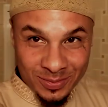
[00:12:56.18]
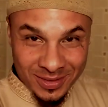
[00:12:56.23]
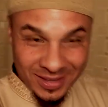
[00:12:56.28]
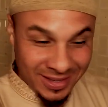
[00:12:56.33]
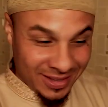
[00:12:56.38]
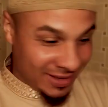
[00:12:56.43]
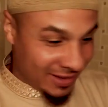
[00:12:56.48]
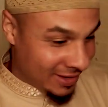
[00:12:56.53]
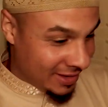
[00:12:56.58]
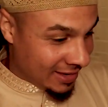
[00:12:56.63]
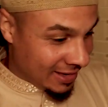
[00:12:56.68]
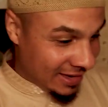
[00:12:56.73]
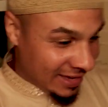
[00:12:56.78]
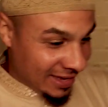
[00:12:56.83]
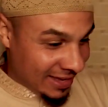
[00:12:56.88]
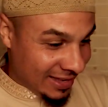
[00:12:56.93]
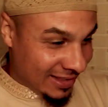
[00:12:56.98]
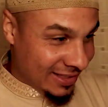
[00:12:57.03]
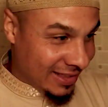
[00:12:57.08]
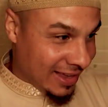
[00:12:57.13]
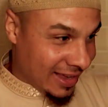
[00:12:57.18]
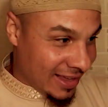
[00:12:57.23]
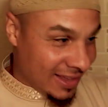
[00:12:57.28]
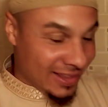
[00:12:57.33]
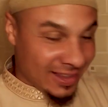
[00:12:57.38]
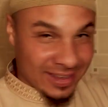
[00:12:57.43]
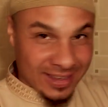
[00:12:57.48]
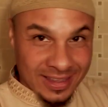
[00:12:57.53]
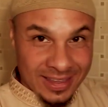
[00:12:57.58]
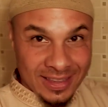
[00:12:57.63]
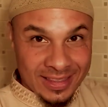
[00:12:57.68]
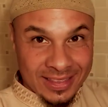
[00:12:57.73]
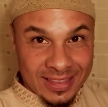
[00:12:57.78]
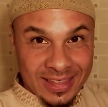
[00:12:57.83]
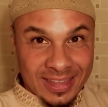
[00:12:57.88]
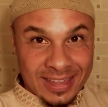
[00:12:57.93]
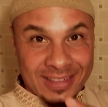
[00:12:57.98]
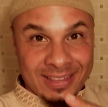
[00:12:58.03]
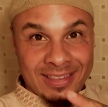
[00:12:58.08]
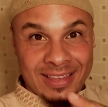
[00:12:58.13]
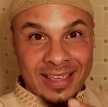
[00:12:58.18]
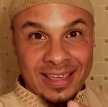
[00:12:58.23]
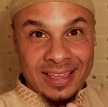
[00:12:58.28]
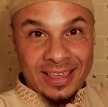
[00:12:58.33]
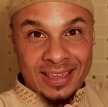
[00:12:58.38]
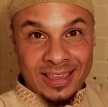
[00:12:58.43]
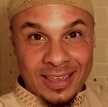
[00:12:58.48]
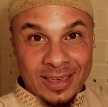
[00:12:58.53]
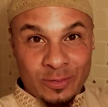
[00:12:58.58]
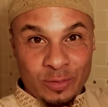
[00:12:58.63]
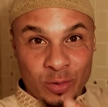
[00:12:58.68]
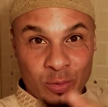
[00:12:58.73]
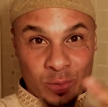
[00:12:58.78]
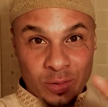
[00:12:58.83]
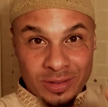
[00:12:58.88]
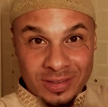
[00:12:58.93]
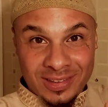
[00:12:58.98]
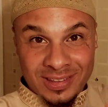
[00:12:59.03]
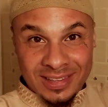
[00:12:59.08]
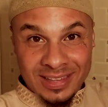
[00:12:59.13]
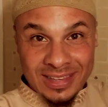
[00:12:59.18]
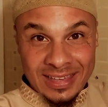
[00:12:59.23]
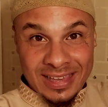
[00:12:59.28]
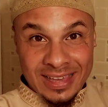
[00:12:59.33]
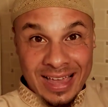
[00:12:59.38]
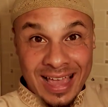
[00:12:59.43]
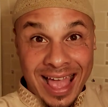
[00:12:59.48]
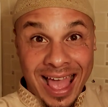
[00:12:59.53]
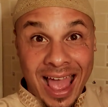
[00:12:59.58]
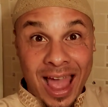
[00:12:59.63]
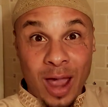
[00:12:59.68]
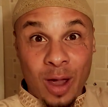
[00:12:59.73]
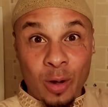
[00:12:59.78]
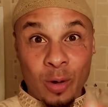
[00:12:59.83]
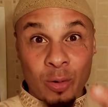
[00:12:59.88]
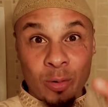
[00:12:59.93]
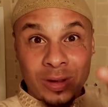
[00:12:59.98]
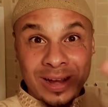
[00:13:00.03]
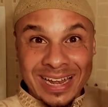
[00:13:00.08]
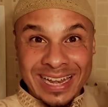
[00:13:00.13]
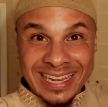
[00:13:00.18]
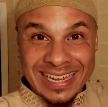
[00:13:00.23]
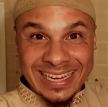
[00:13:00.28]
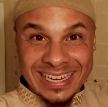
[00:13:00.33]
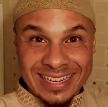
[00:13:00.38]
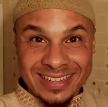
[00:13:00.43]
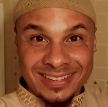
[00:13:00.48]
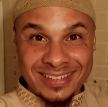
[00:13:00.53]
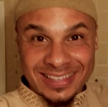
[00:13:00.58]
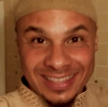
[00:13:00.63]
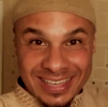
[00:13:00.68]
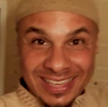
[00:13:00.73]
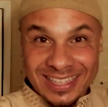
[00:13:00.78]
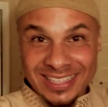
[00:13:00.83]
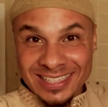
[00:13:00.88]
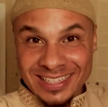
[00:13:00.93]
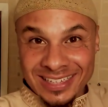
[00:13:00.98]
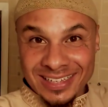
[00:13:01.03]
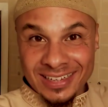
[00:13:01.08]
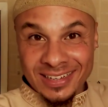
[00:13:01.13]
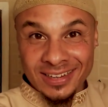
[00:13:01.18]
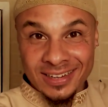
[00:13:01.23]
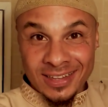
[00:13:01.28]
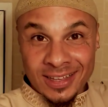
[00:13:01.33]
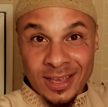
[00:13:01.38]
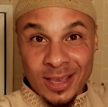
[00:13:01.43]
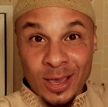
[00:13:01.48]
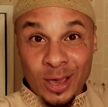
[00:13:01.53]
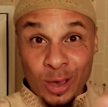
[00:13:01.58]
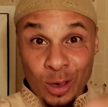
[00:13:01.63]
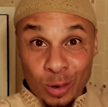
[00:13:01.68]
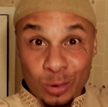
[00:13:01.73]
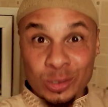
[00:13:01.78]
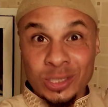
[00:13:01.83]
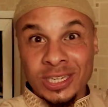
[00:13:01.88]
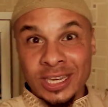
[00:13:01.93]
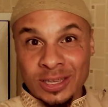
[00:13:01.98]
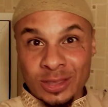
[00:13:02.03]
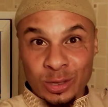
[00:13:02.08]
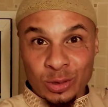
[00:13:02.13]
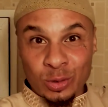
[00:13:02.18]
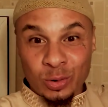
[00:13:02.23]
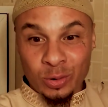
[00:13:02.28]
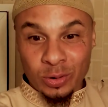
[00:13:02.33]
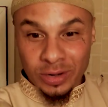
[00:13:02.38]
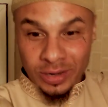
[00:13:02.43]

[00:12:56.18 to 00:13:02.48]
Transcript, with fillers: something is that uh, they say if you want to see how clean is the kitchen, go check the